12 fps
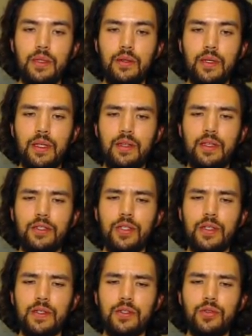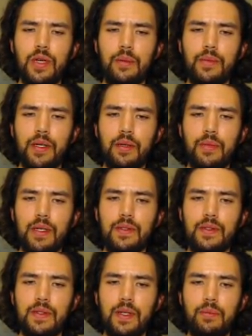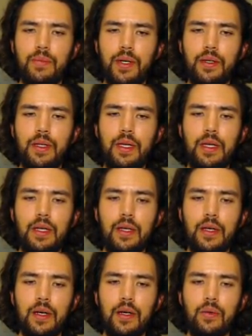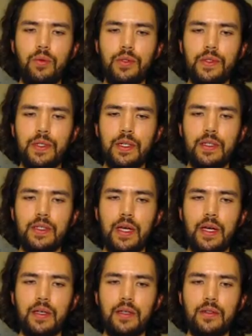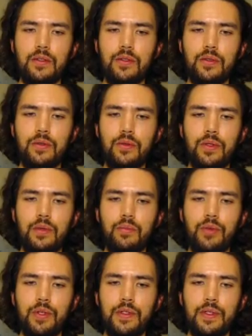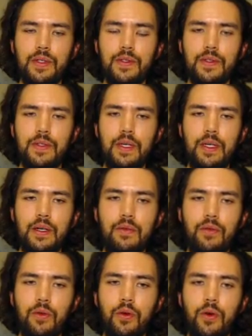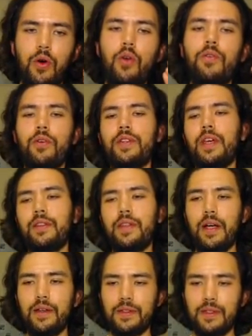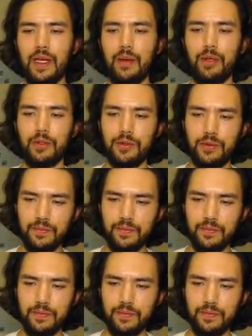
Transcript: And I think she has a trap that could mess this up, but we're just going to attack into the Priestess for over 10,000 damage,